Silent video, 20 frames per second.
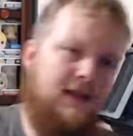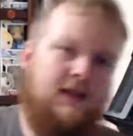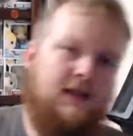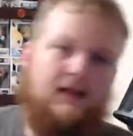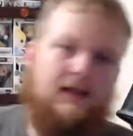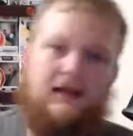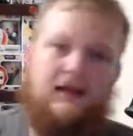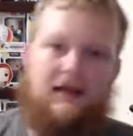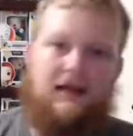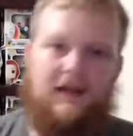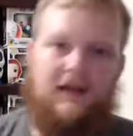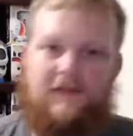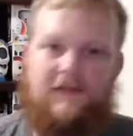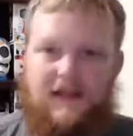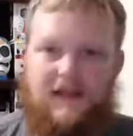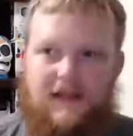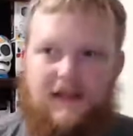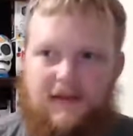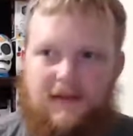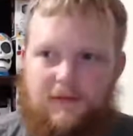If
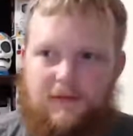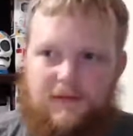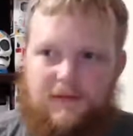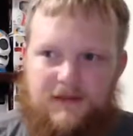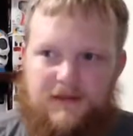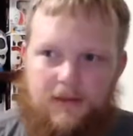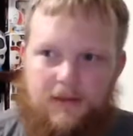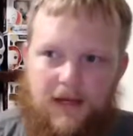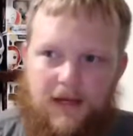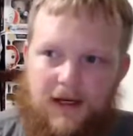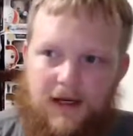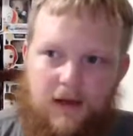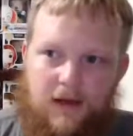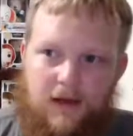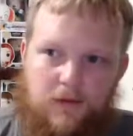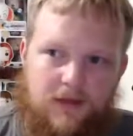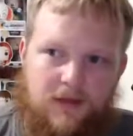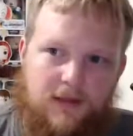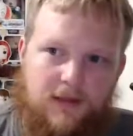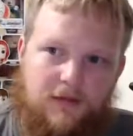they somehow were
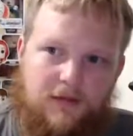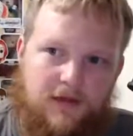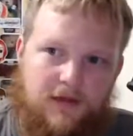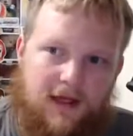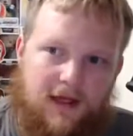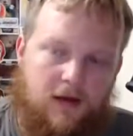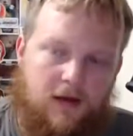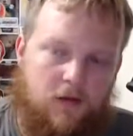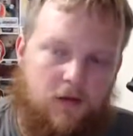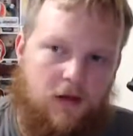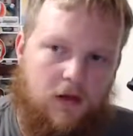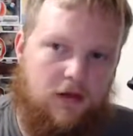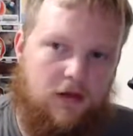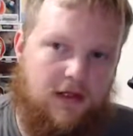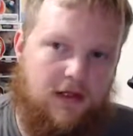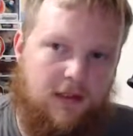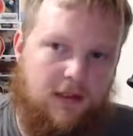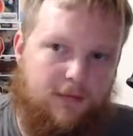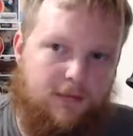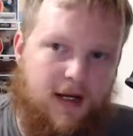able to outlaw any
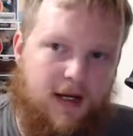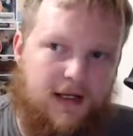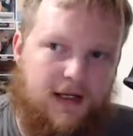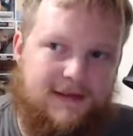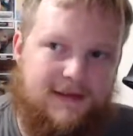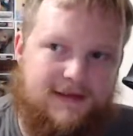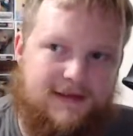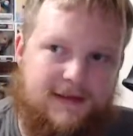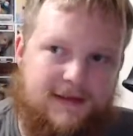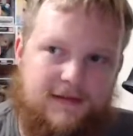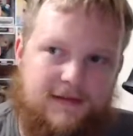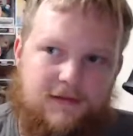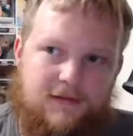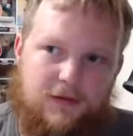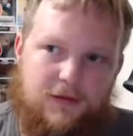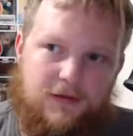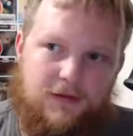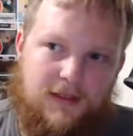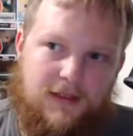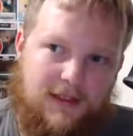mods on or
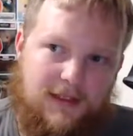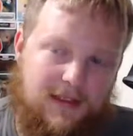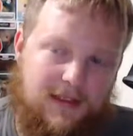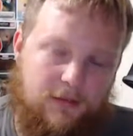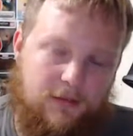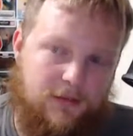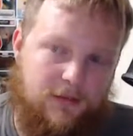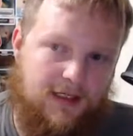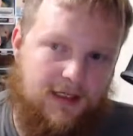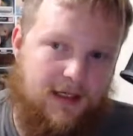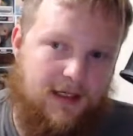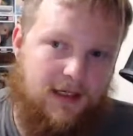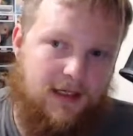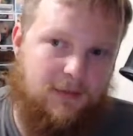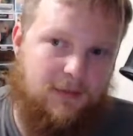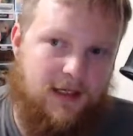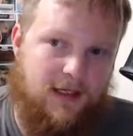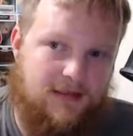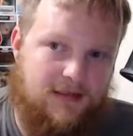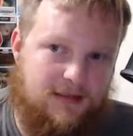like get rid of any
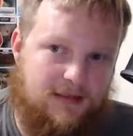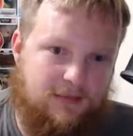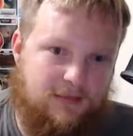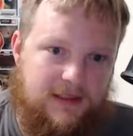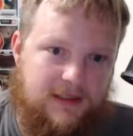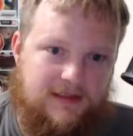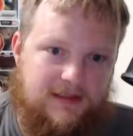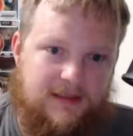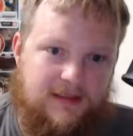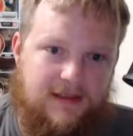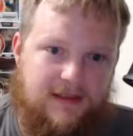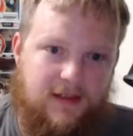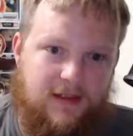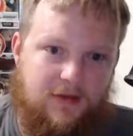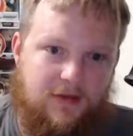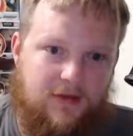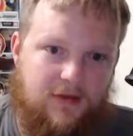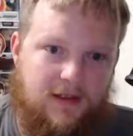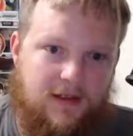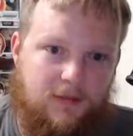mods on PC other
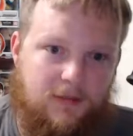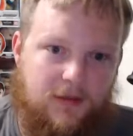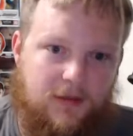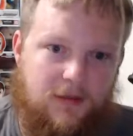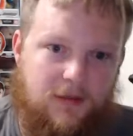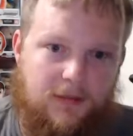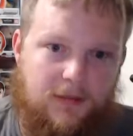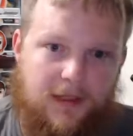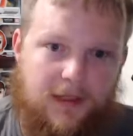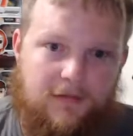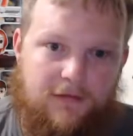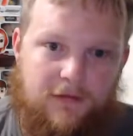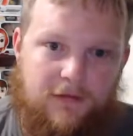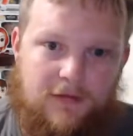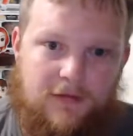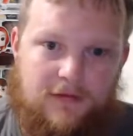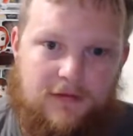than what you pay for.